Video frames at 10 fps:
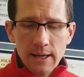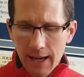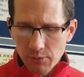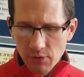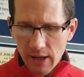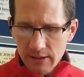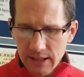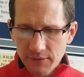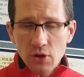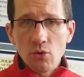I will not
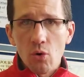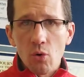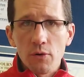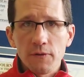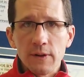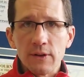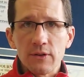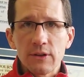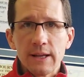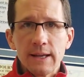leave you
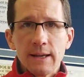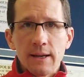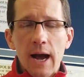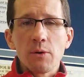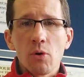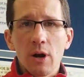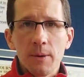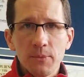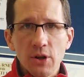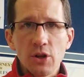orphans, I will
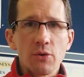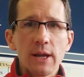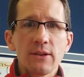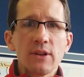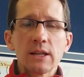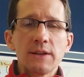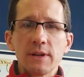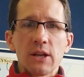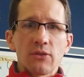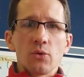come to you. He's not
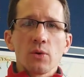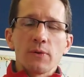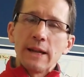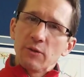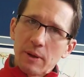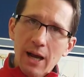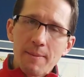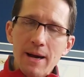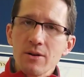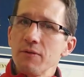leaving us an orphan. He's become
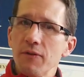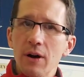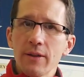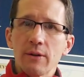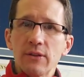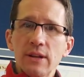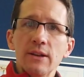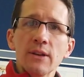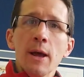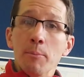our new Father as
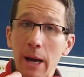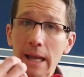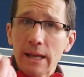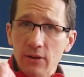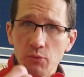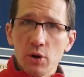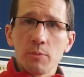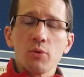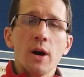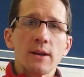he's, by his word,
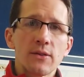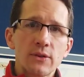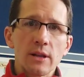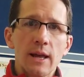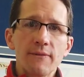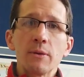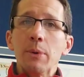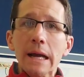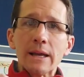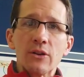brought us to life. And
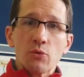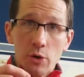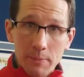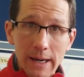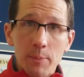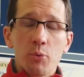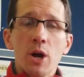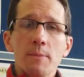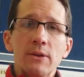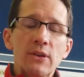by his word, made a
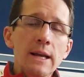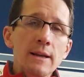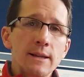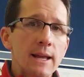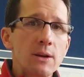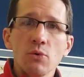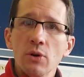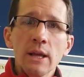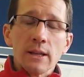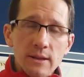promise that he
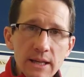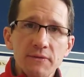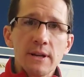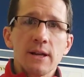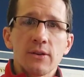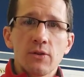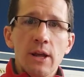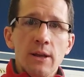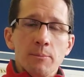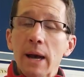will live in us
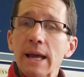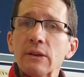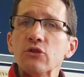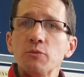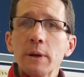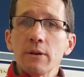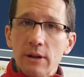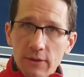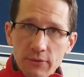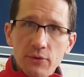by his Spirit
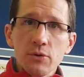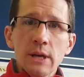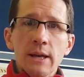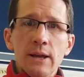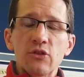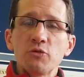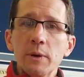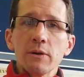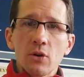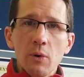and through his
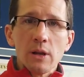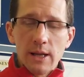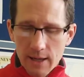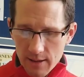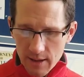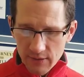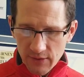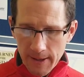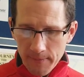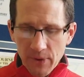Spirit dwelling in us.
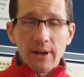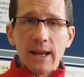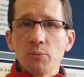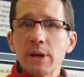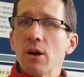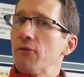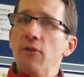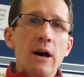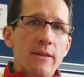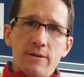And he'll be our
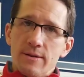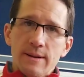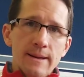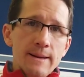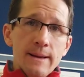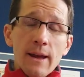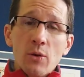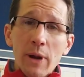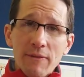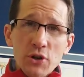Father. And that
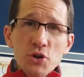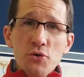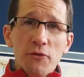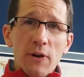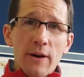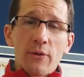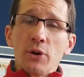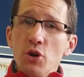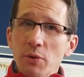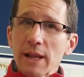we have a new Father, a
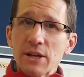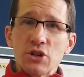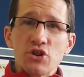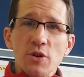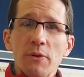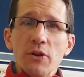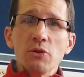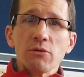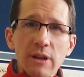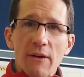new relationship with a
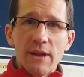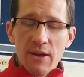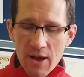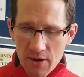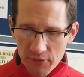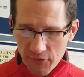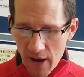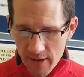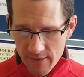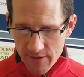new loving
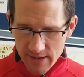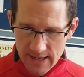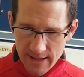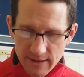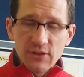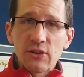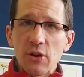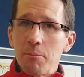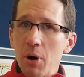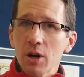Father. This is
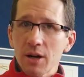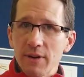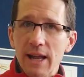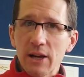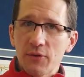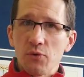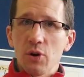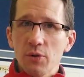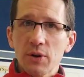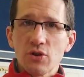a mark of an Acts 4
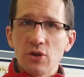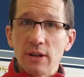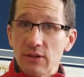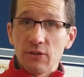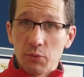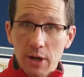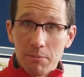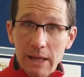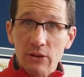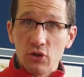Christian. This is what
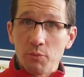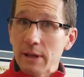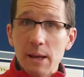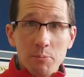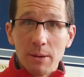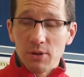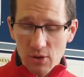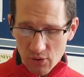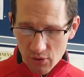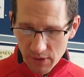it means to be a
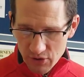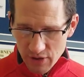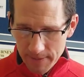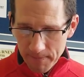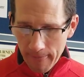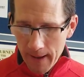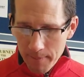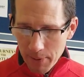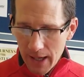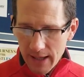biblical Christian.
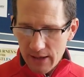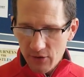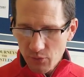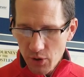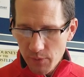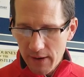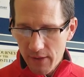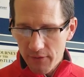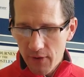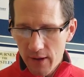By his word, we have
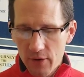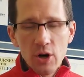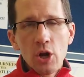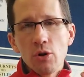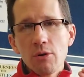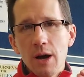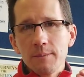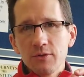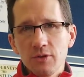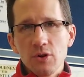the Father who
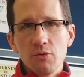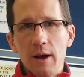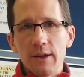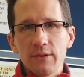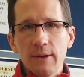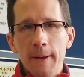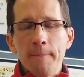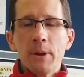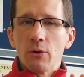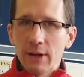comes to us.
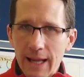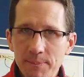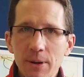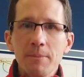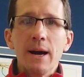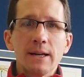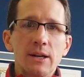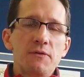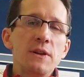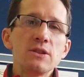Keep in mind in
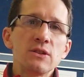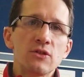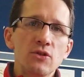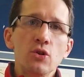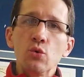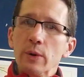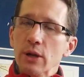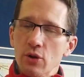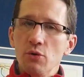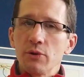Ephesians 2, we
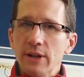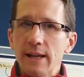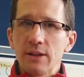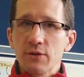who were dead in